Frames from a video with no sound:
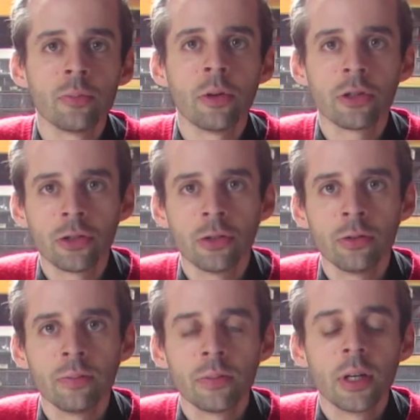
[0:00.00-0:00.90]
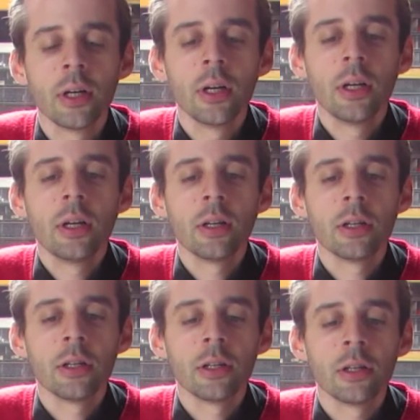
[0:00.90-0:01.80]
Portugal
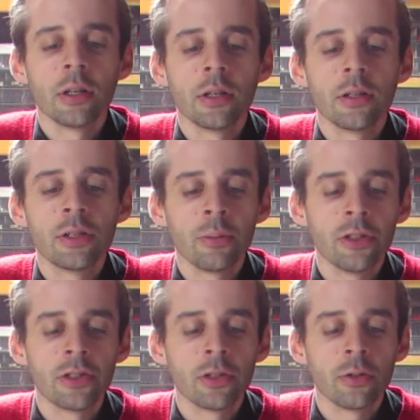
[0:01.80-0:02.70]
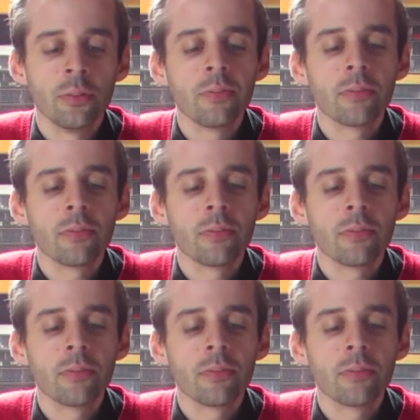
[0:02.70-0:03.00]
some years ago.